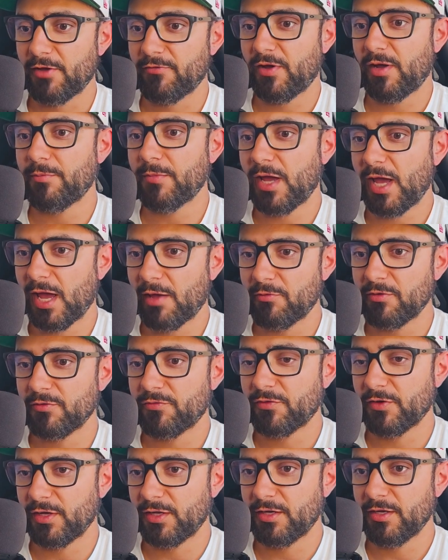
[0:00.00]
If I'm not having
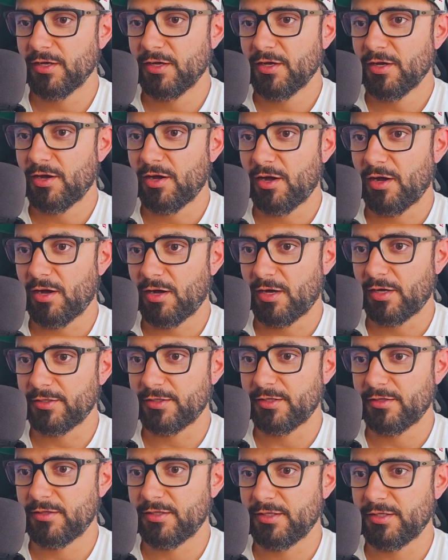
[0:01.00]
fun
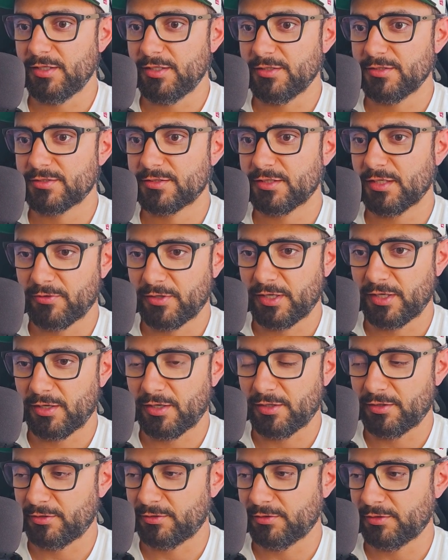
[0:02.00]
on these
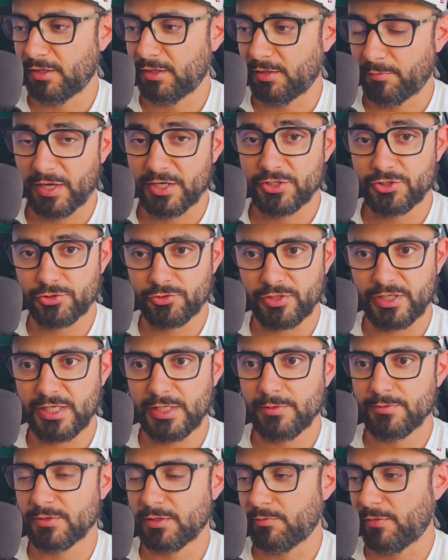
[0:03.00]
on my
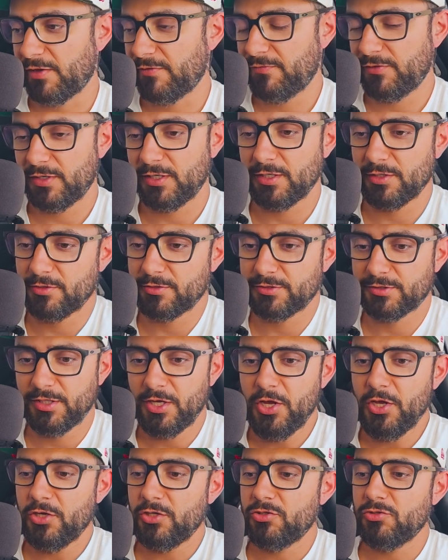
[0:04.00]
streams, on my videos,
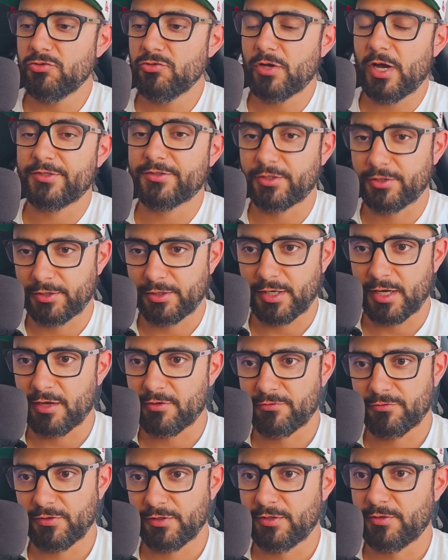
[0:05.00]
you guys aren't going to
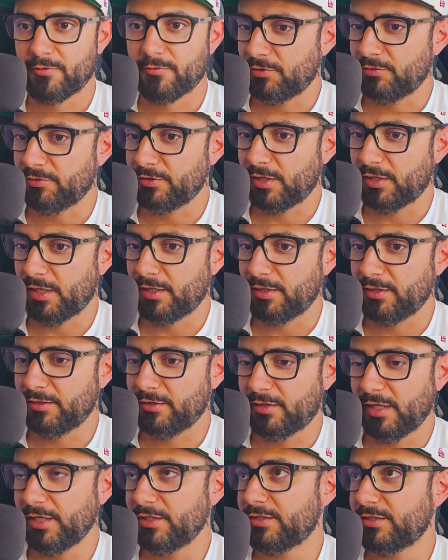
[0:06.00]
have fun. So
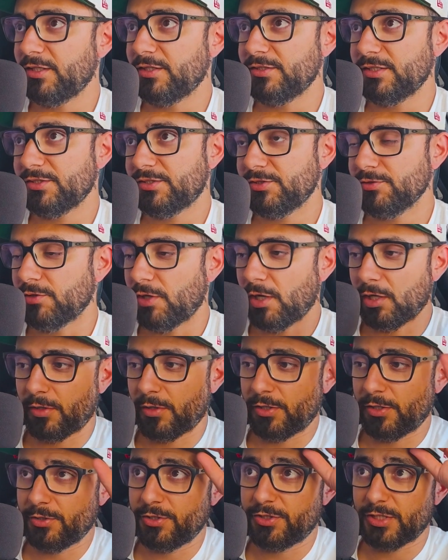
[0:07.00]
they're just doing all
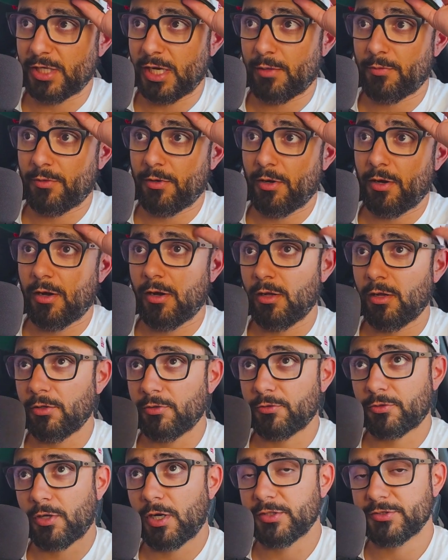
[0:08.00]
around good job
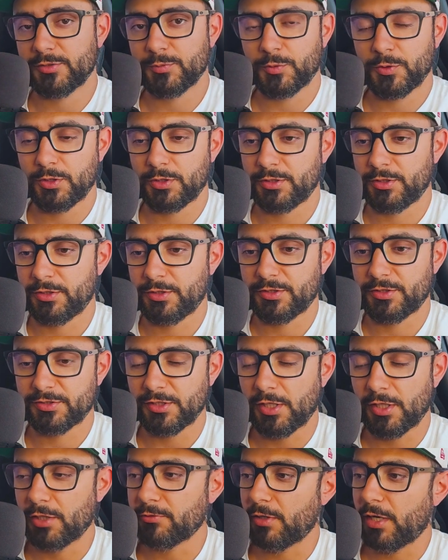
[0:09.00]
all across the board, and the
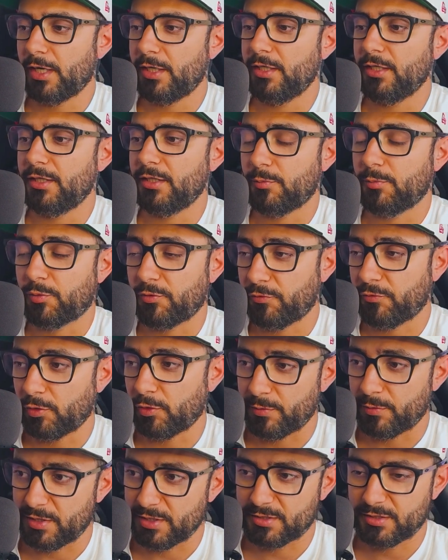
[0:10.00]
songwriting and the
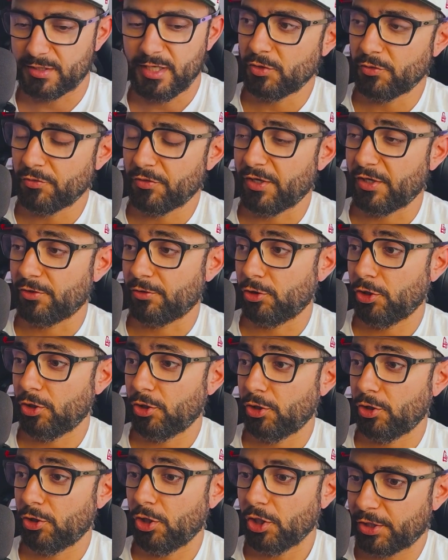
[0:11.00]
performance, you know, their
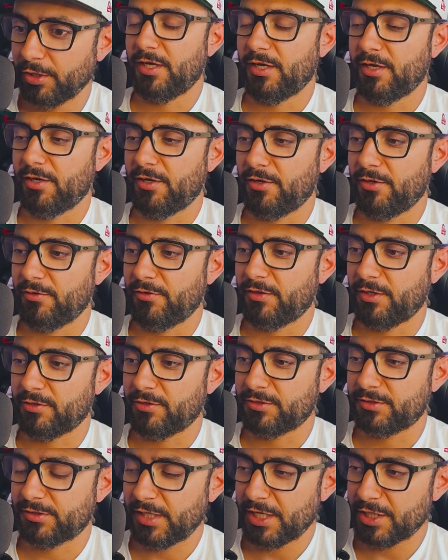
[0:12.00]
look,
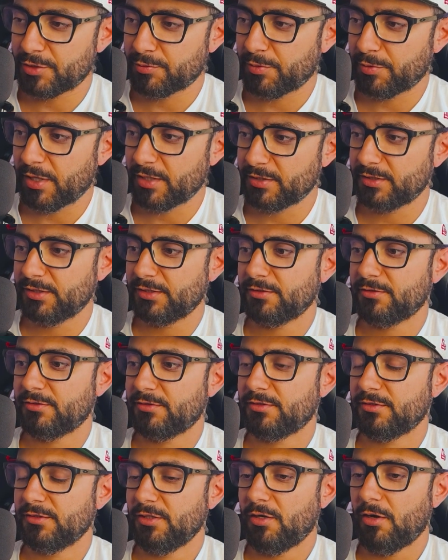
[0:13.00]
their stage
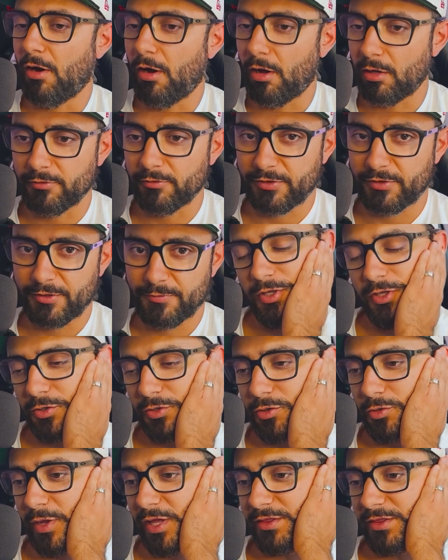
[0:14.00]
presence, all of it. Really
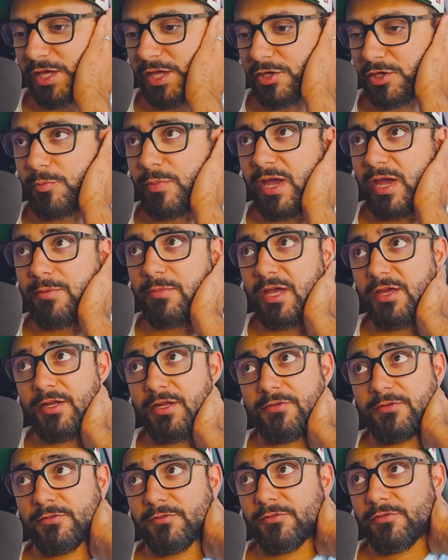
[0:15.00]
cool, man. Thank you,
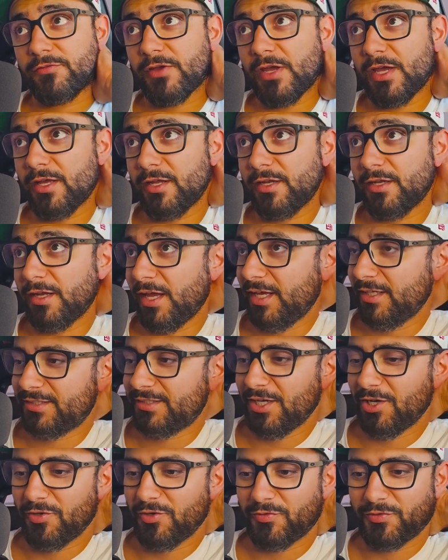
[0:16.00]
Band-Maid fan
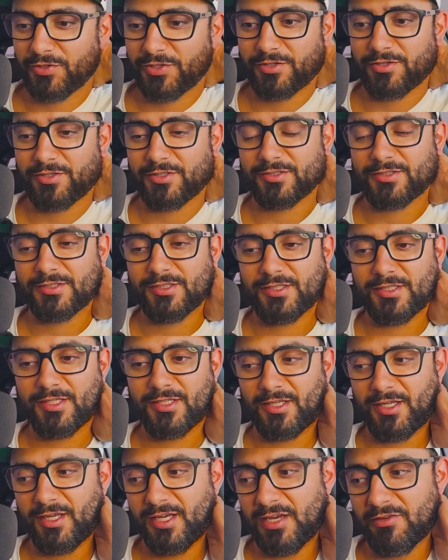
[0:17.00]
ATL, for
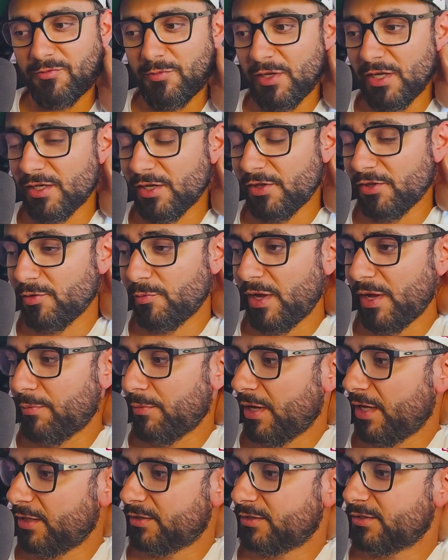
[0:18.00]
giving me another
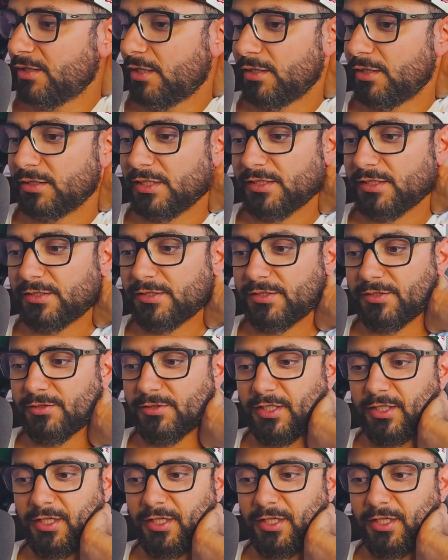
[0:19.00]
Band-Maid song to listen to.